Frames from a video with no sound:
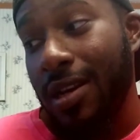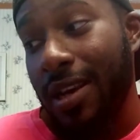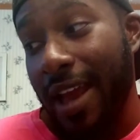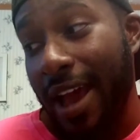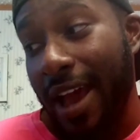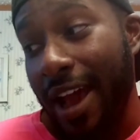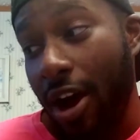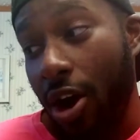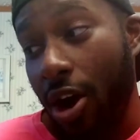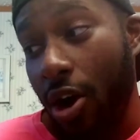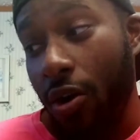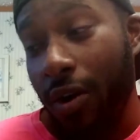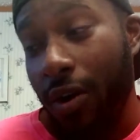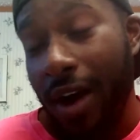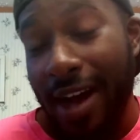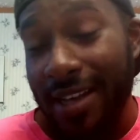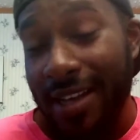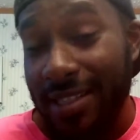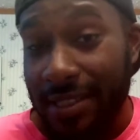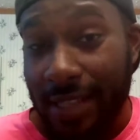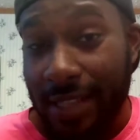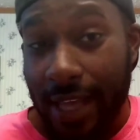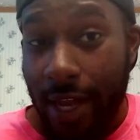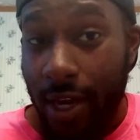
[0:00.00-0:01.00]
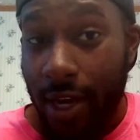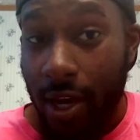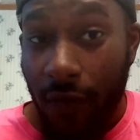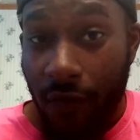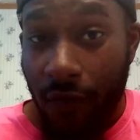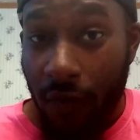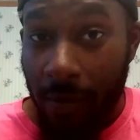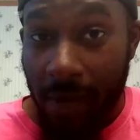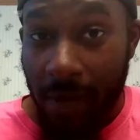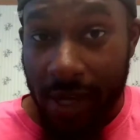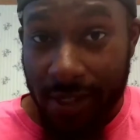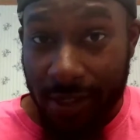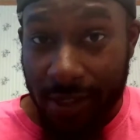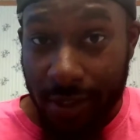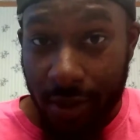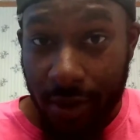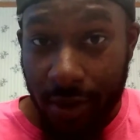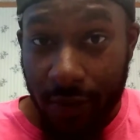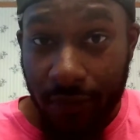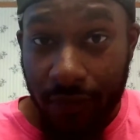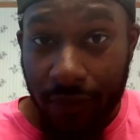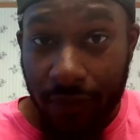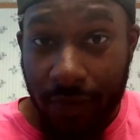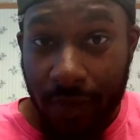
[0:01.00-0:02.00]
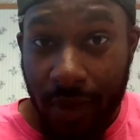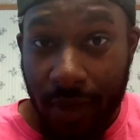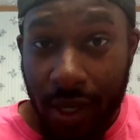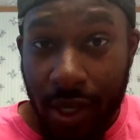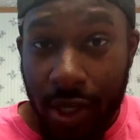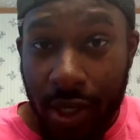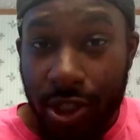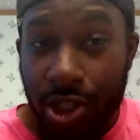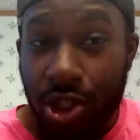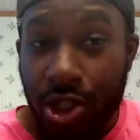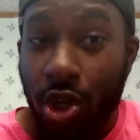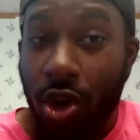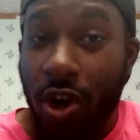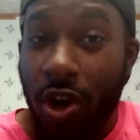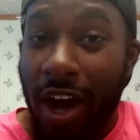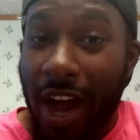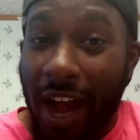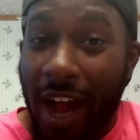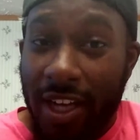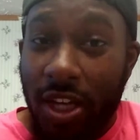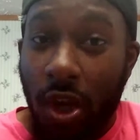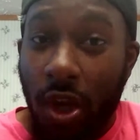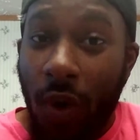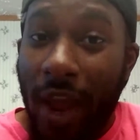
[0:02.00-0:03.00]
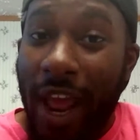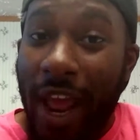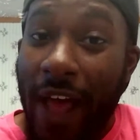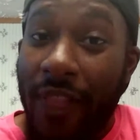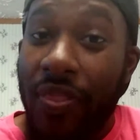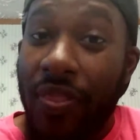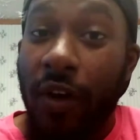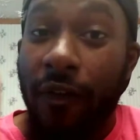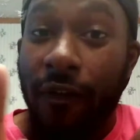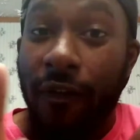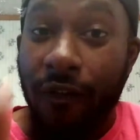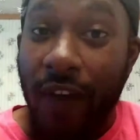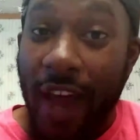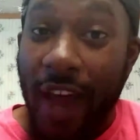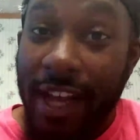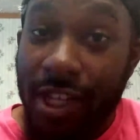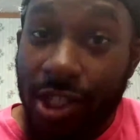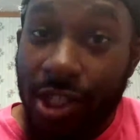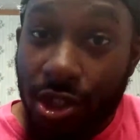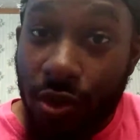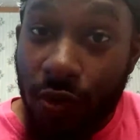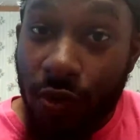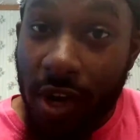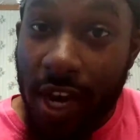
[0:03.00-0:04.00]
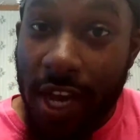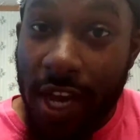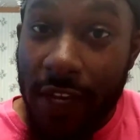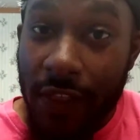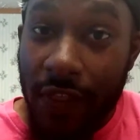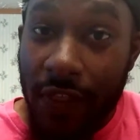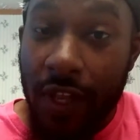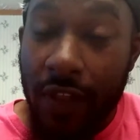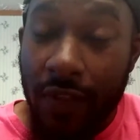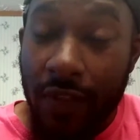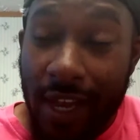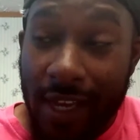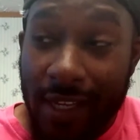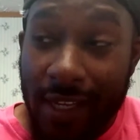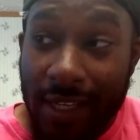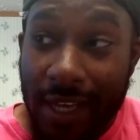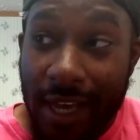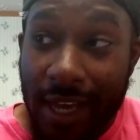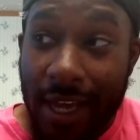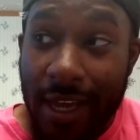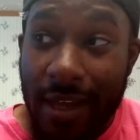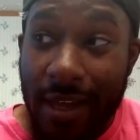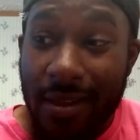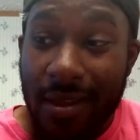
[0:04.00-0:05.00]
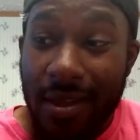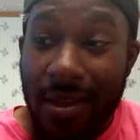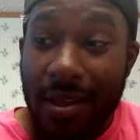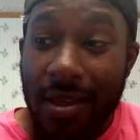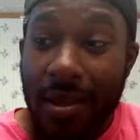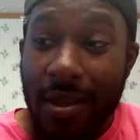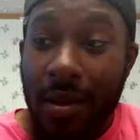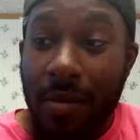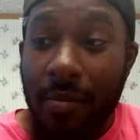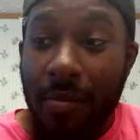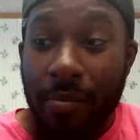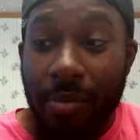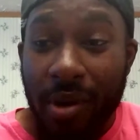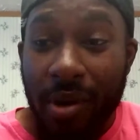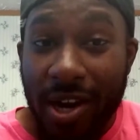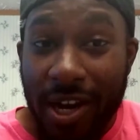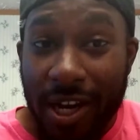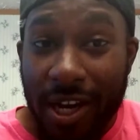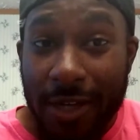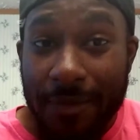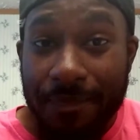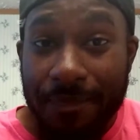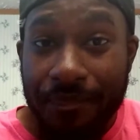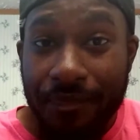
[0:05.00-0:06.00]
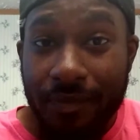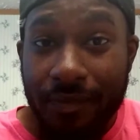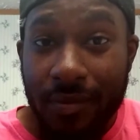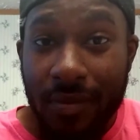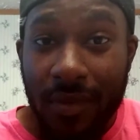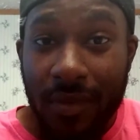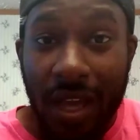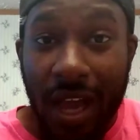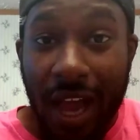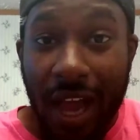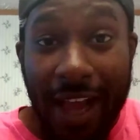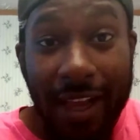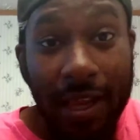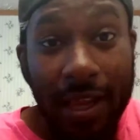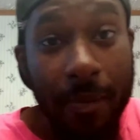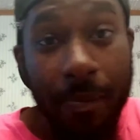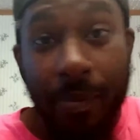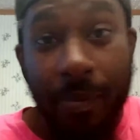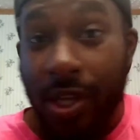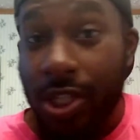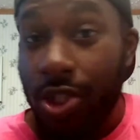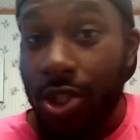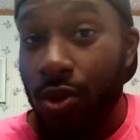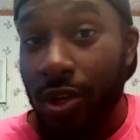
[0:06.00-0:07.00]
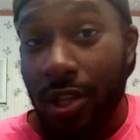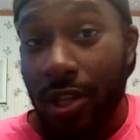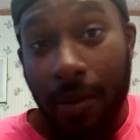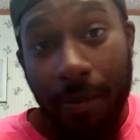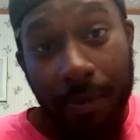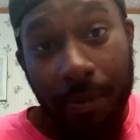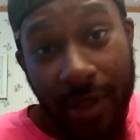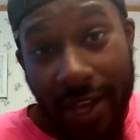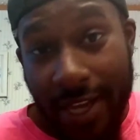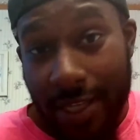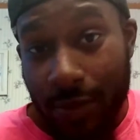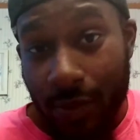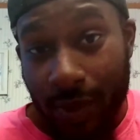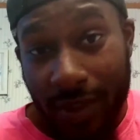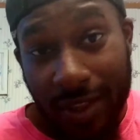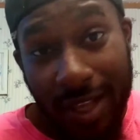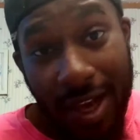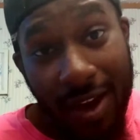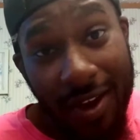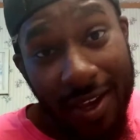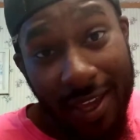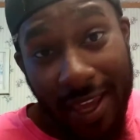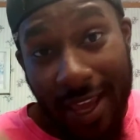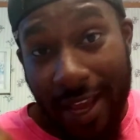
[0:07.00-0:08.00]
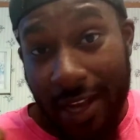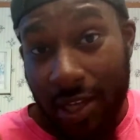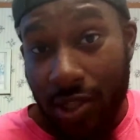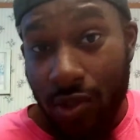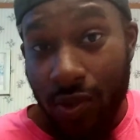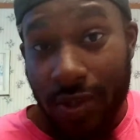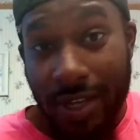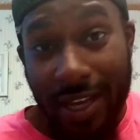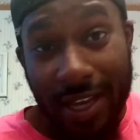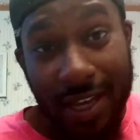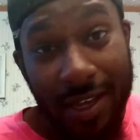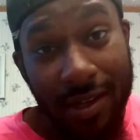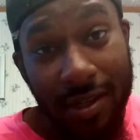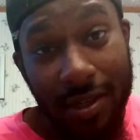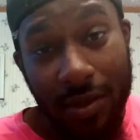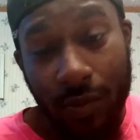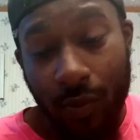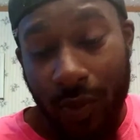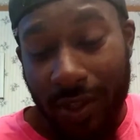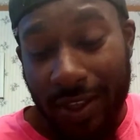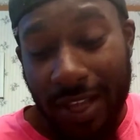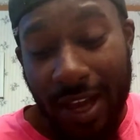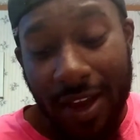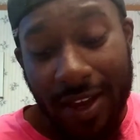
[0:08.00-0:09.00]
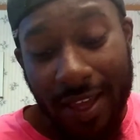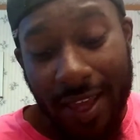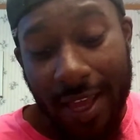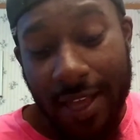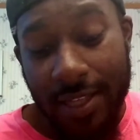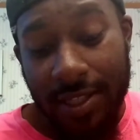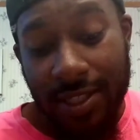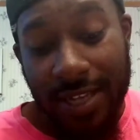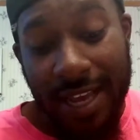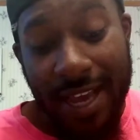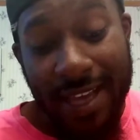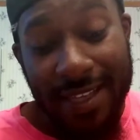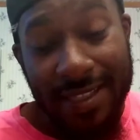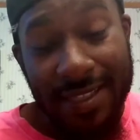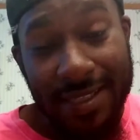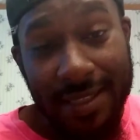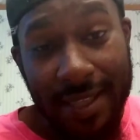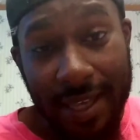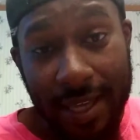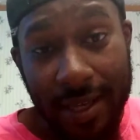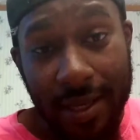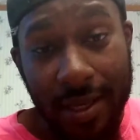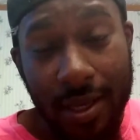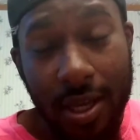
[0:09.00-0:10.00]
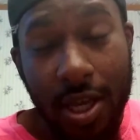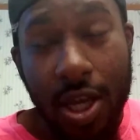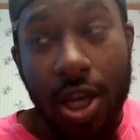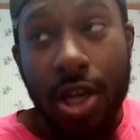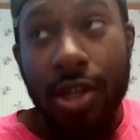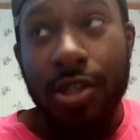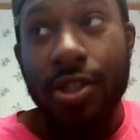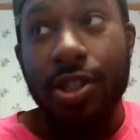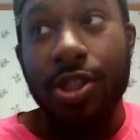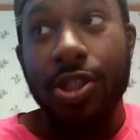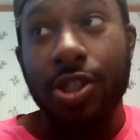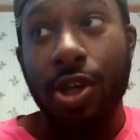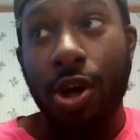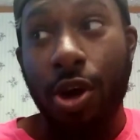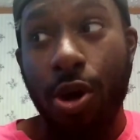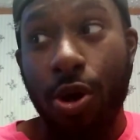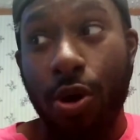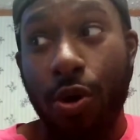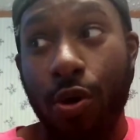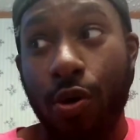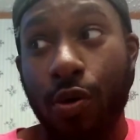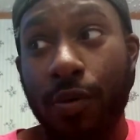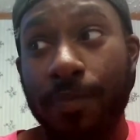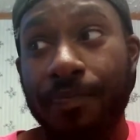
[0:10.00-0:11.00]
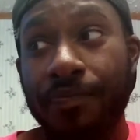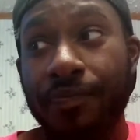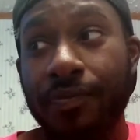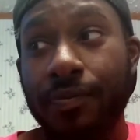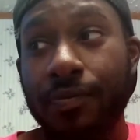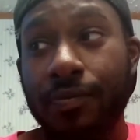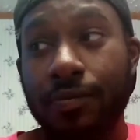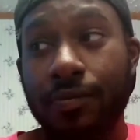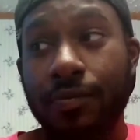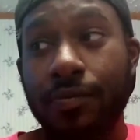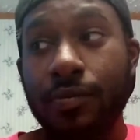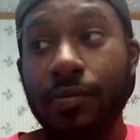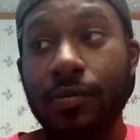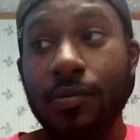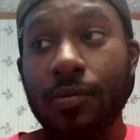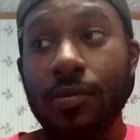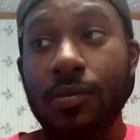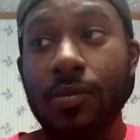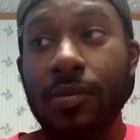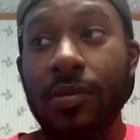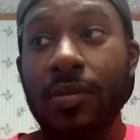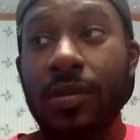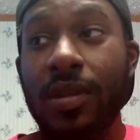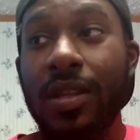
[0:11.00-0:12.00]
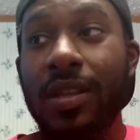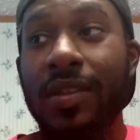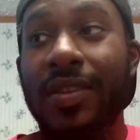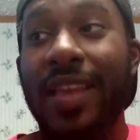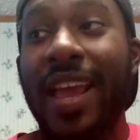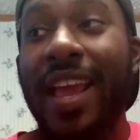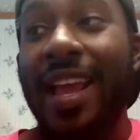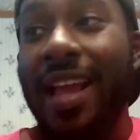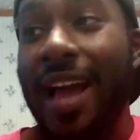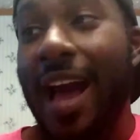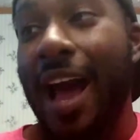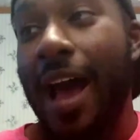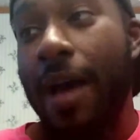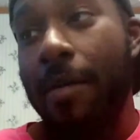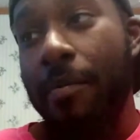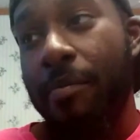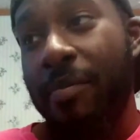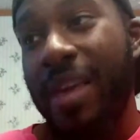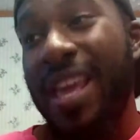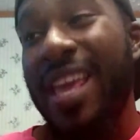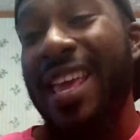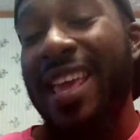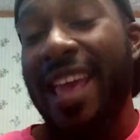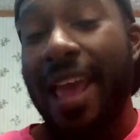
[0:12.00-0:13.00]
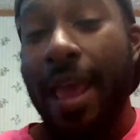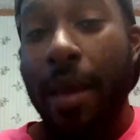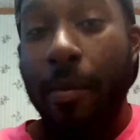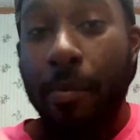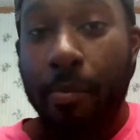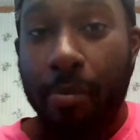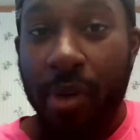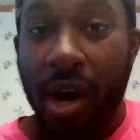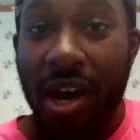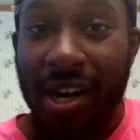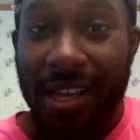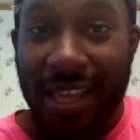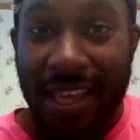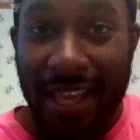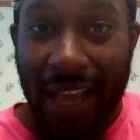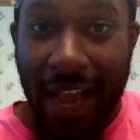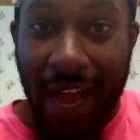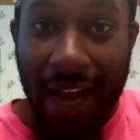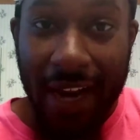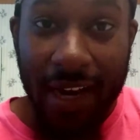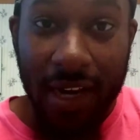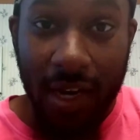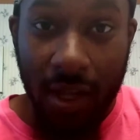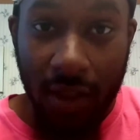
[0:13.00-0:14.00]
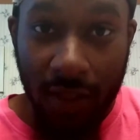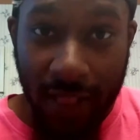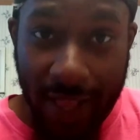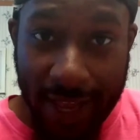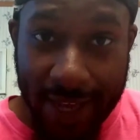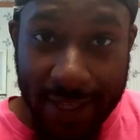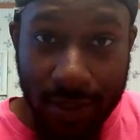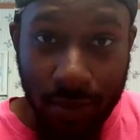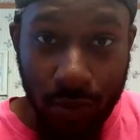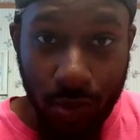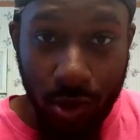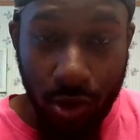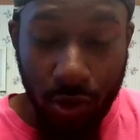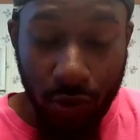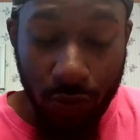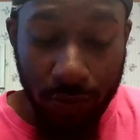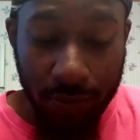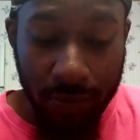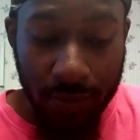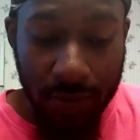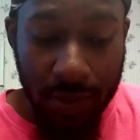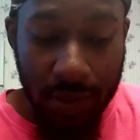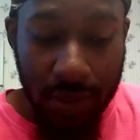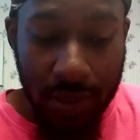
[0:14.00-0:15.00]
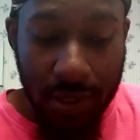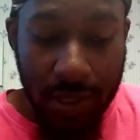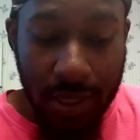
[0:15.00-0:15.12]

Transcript: now I stand up for myself. Sure, I don't have to fight you or anything like that, but I can put you in your place without getting to that without getting to that extent. So they got me and Bucky out of the classroom.